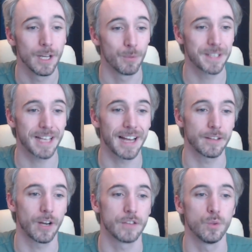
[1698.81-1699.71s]
When this
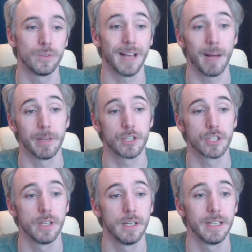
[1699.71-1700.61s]
character has no damage,
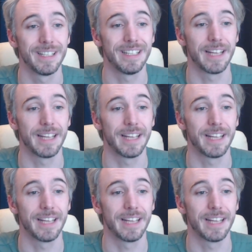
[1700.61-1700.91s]
he